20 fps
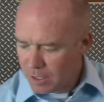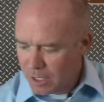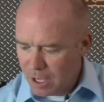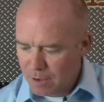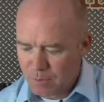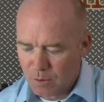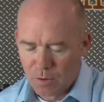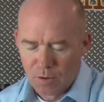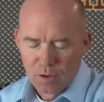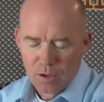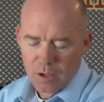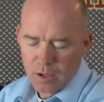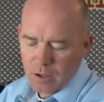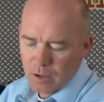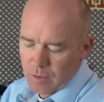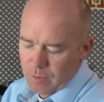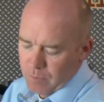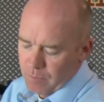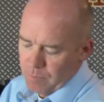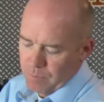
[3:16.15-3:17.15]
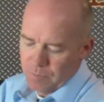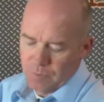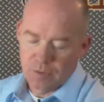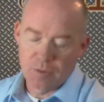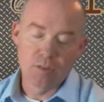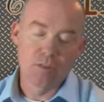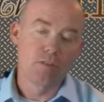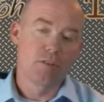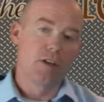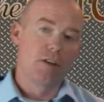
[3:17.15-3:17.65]
level.
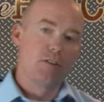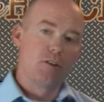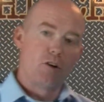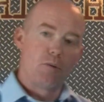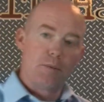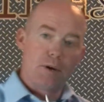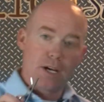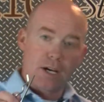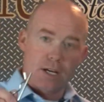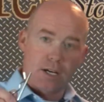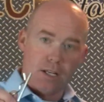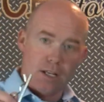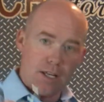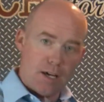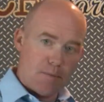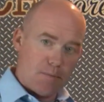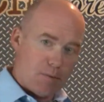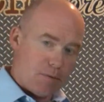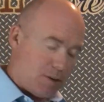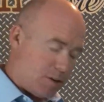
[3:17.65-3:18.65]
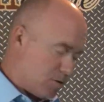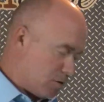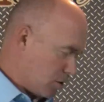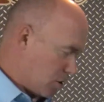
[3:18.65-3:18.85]
Then there'll be a clip that's